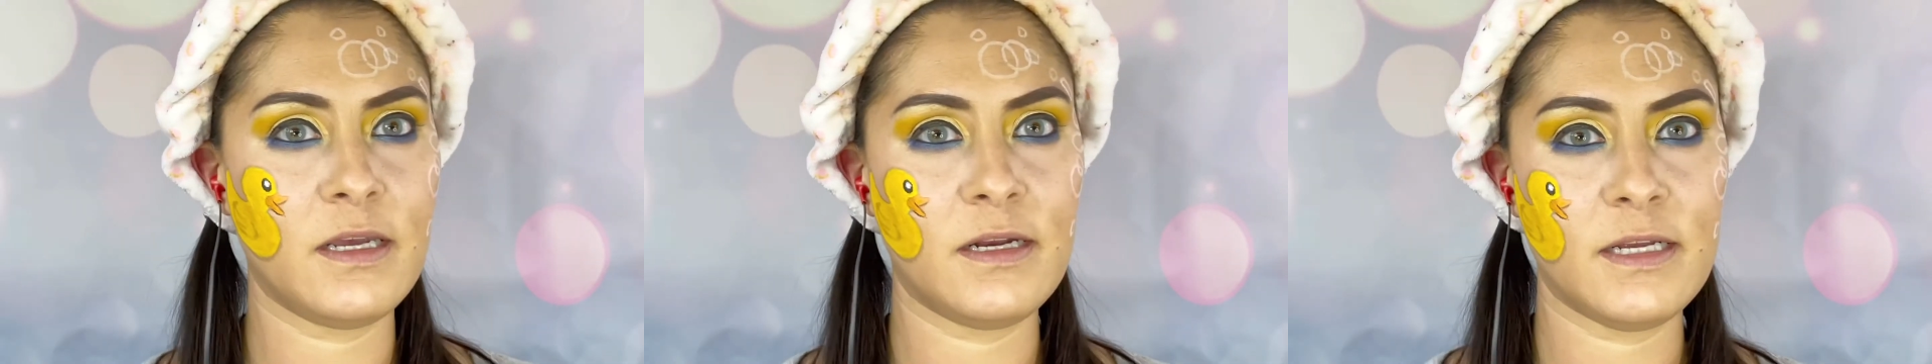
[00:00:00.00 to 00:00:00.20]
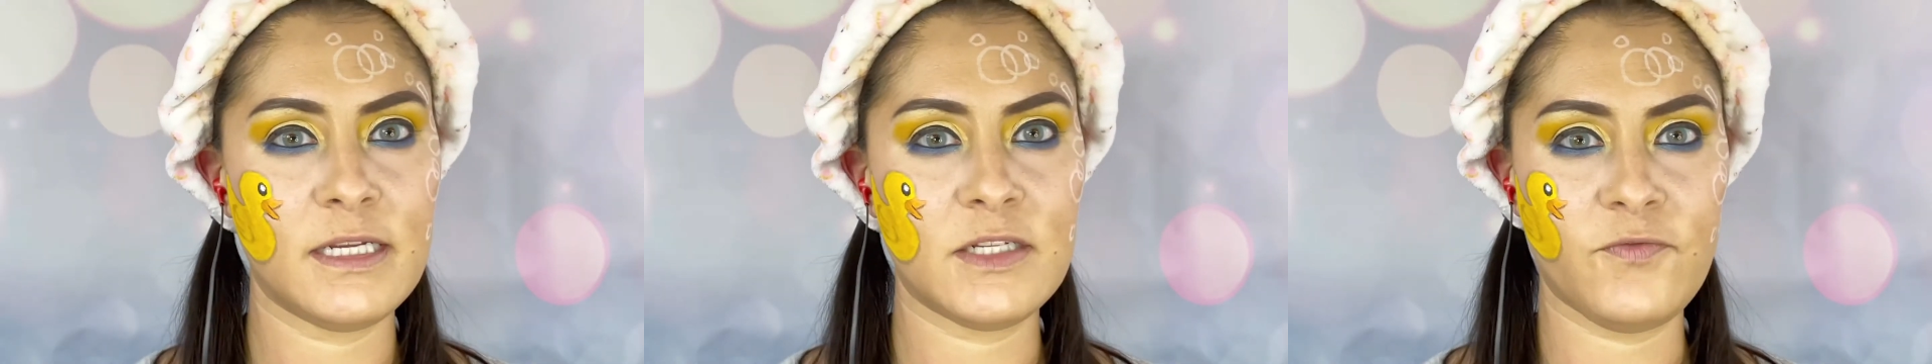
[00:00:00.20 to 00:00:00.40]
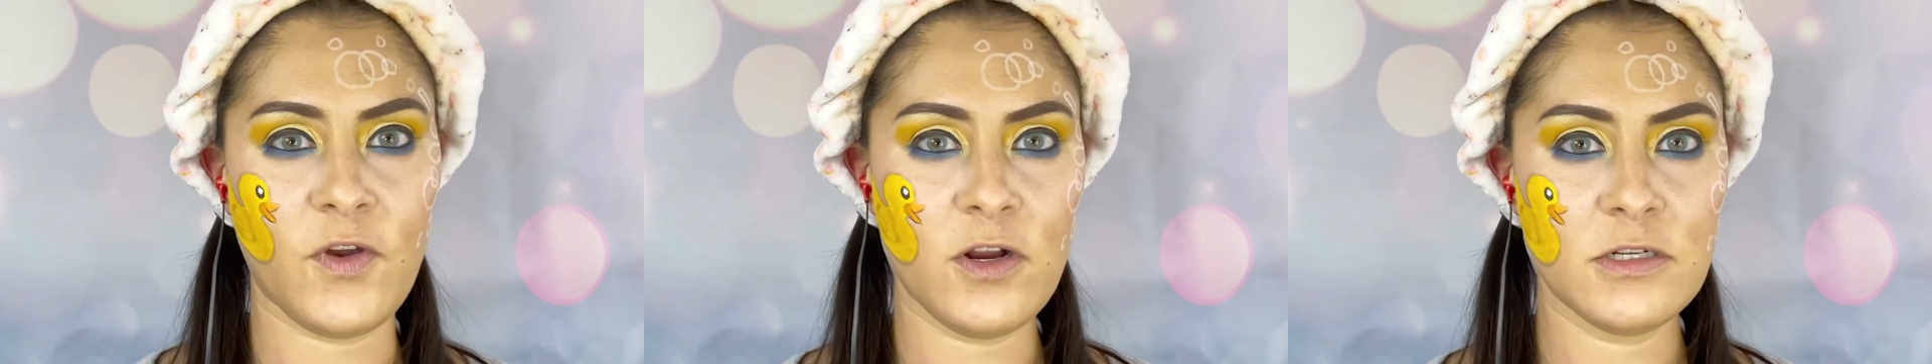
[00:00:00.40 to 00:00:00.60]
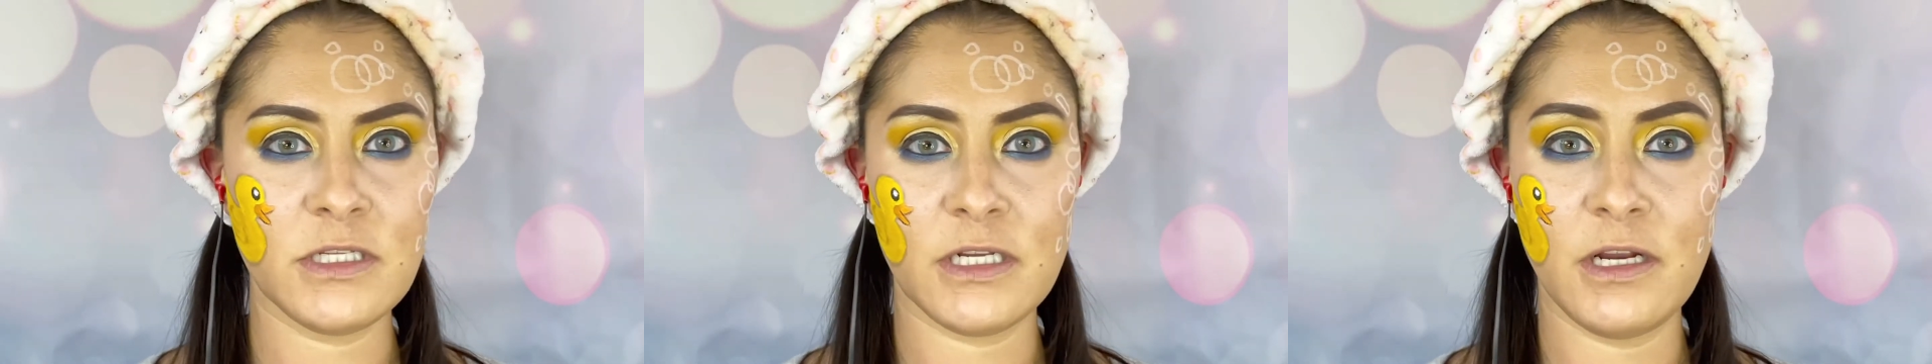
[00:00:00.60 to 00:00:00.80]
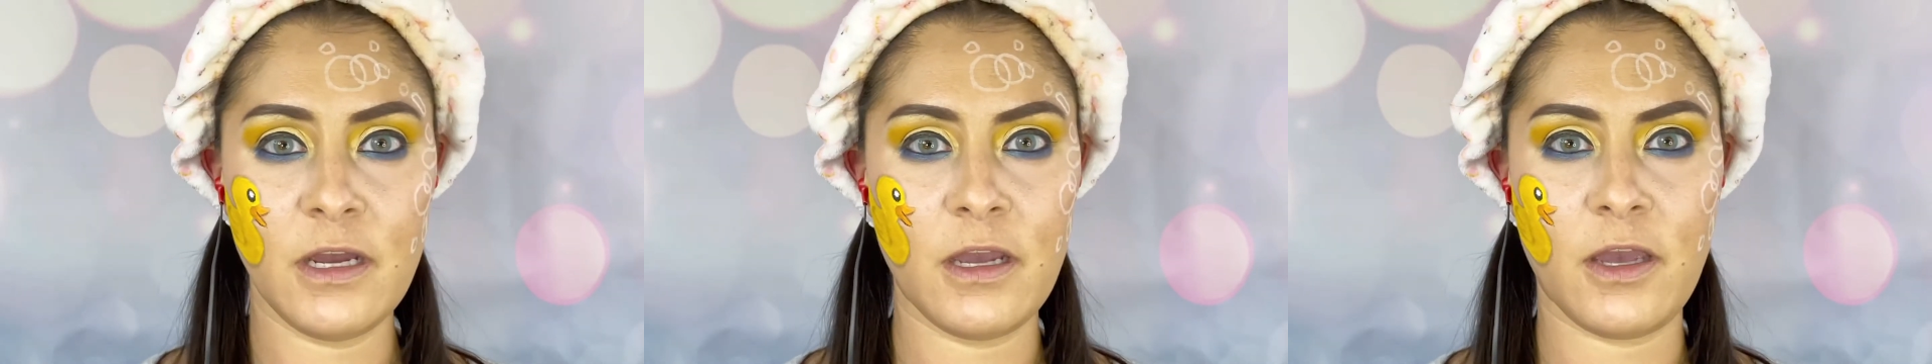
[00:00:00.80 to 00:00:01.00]
as far as the duck
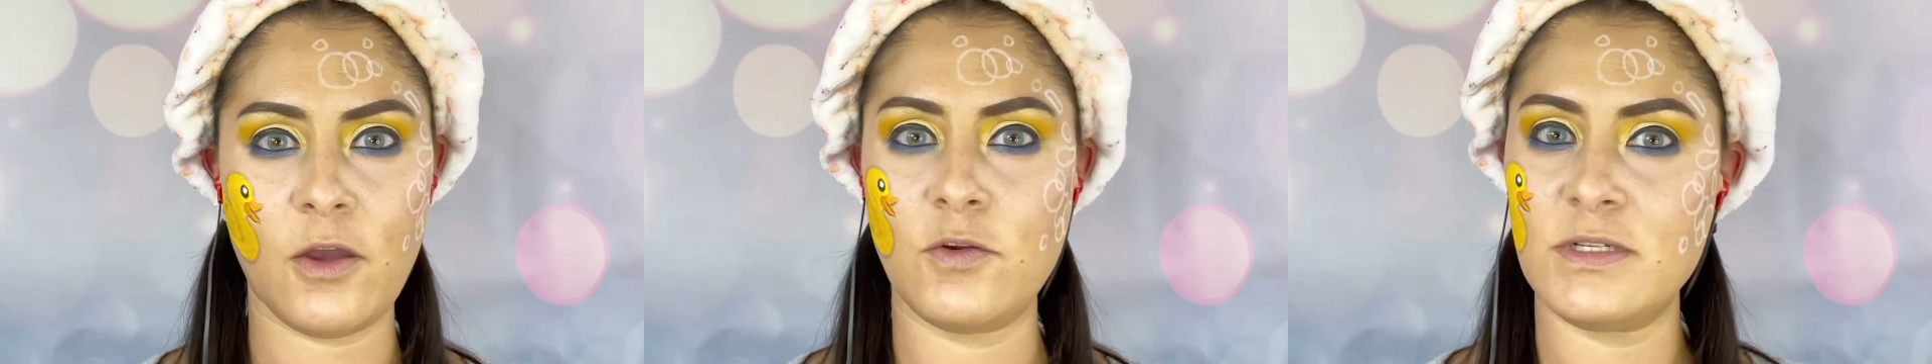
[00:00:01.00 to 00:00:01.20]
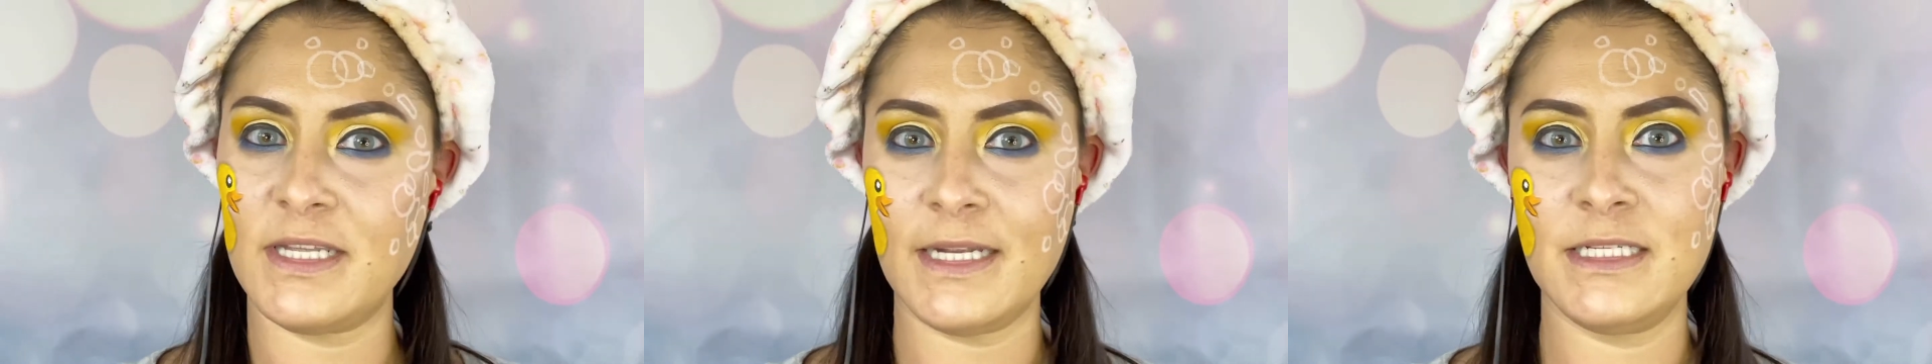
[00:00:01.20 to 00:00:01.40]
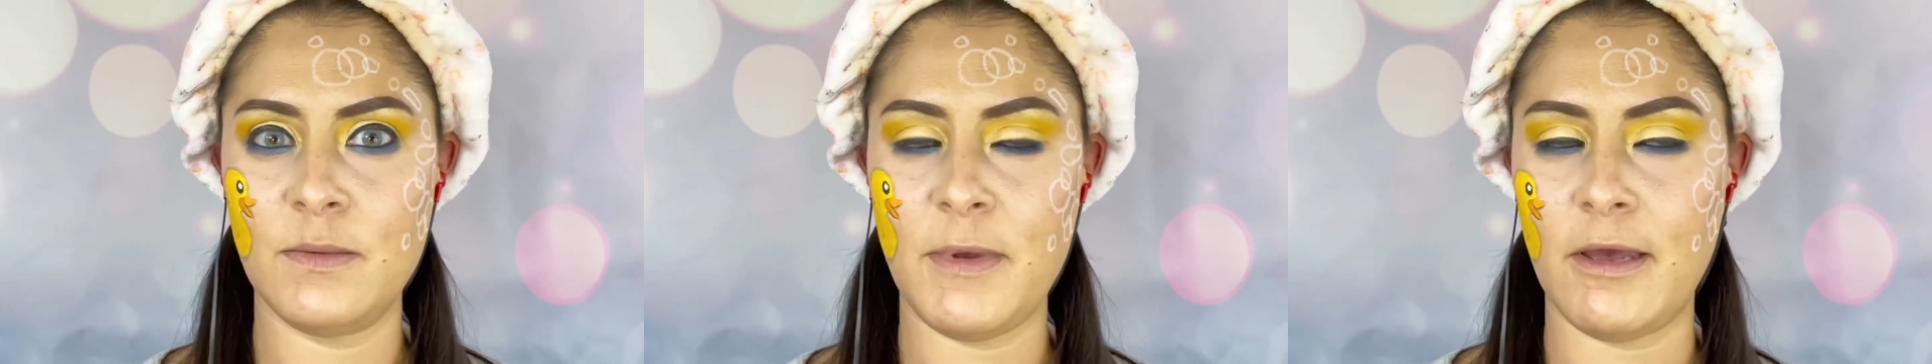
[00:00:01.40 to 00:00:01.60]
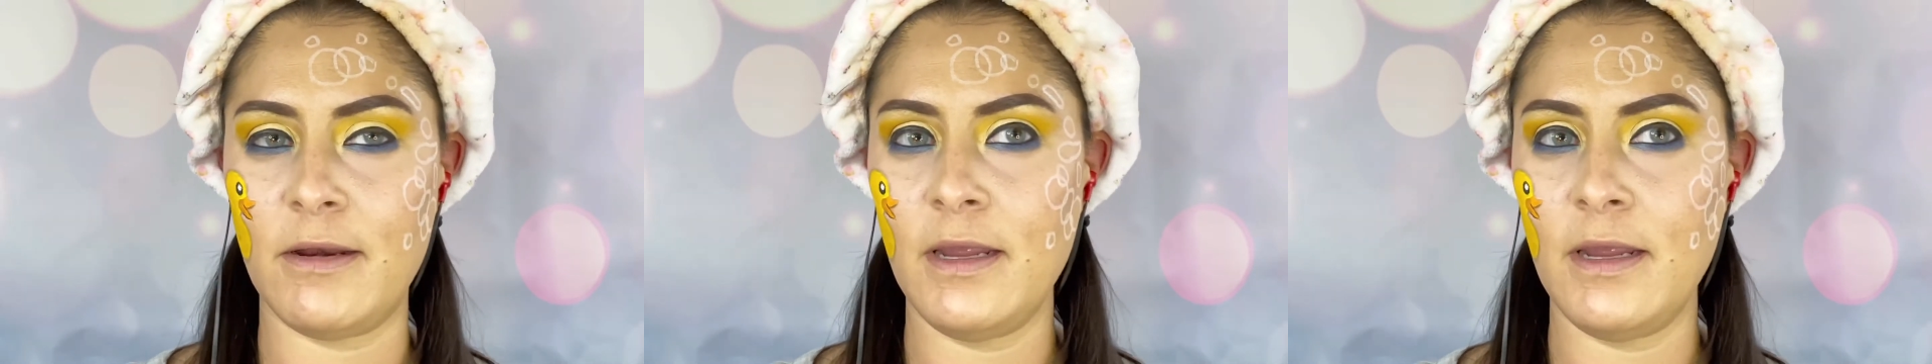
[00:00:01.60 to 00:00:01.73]
goes, that's about it.